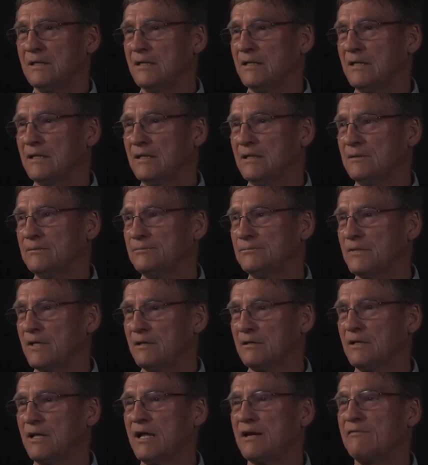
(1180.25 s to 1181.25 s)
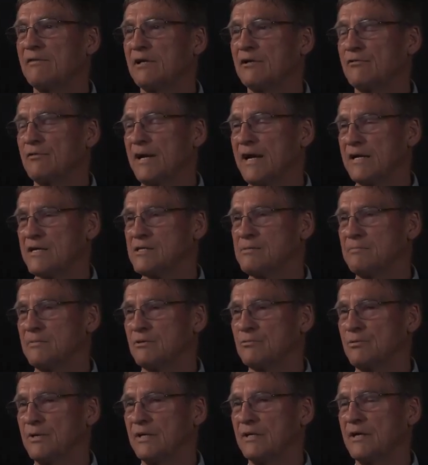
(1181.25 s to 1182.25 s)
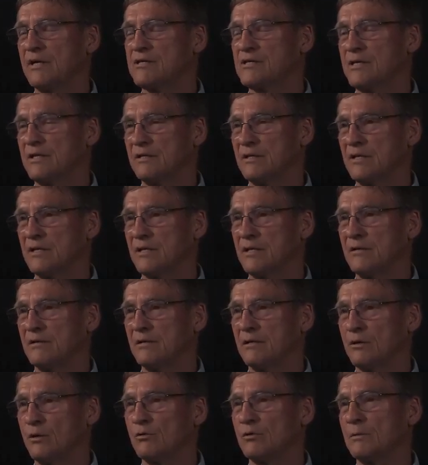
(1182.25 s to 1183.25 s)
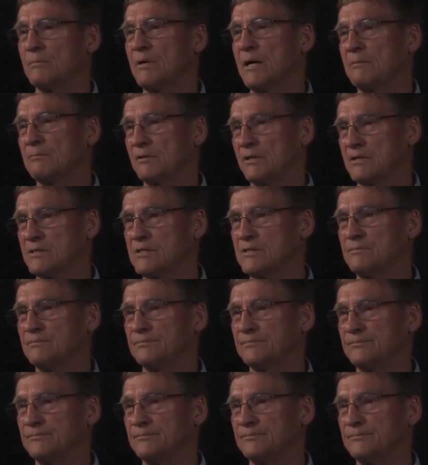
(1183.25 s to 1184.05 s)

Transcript: Uh, a lot of interaction between us and the uh, local populace.